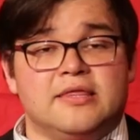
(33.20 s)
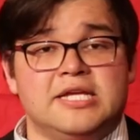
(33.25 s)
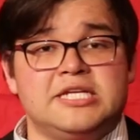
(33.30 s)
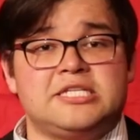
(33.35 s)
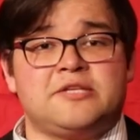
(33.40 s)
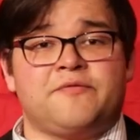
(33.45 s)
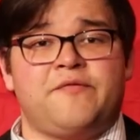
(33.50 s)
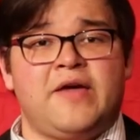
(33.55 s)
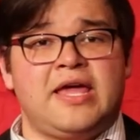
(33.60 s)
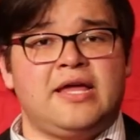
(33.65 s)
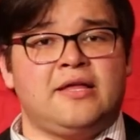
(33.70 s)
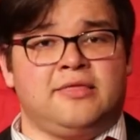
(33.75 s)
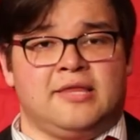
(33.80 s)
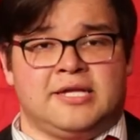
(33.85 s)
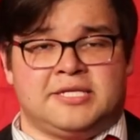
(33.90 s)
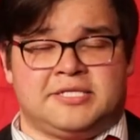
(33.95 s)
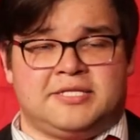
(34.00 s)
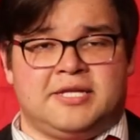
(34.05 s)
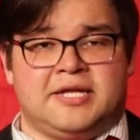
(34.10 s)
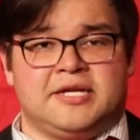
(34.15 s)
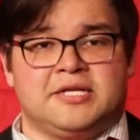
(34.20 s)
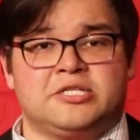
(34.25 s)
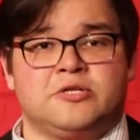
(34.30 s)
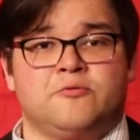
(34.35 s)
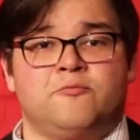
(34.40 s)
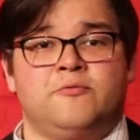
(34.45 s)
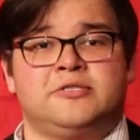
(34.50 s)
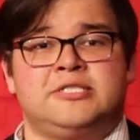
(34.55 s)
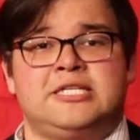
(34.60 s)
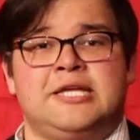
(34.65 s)
These fake listings
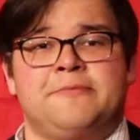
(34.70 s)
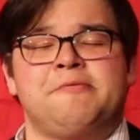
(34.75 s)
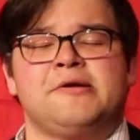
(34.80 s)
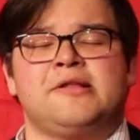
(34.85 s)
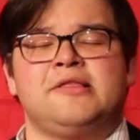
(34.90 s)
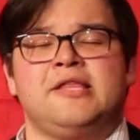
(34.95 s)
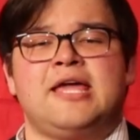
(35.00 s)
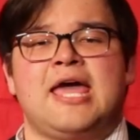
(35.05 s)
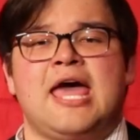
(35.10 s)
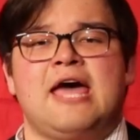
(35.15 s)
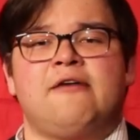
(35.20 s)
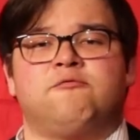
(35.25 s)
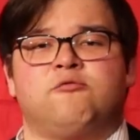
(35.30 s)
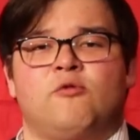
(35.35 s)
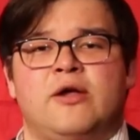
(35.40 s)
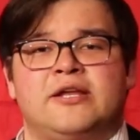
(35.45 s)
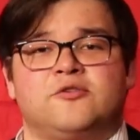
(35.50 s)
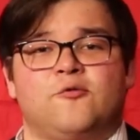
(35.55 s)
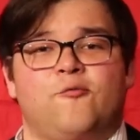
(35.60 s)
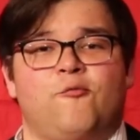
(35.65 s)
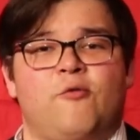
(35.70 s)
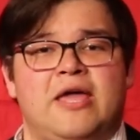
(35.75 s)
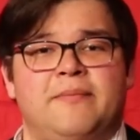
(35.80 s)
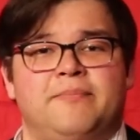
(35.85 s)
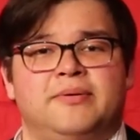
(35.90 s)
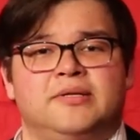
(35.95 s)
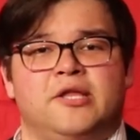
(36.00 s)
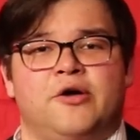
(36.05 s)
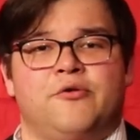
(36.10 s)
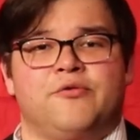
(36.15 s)
will typically have rent way
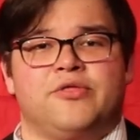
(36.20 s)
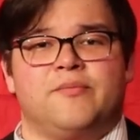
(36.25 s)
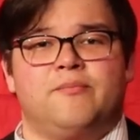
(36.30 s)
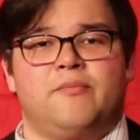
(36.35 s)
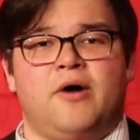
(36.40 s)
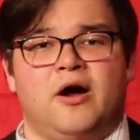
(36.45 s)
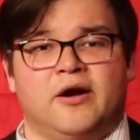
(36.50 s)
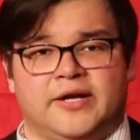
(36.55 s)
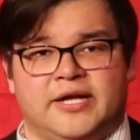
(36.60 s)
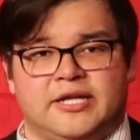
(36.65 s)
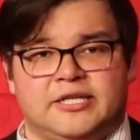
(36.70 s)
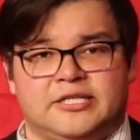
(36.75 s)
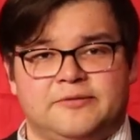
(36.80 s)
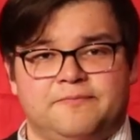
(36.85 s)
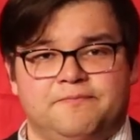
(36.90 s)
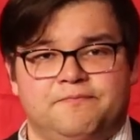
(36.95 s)
below the market.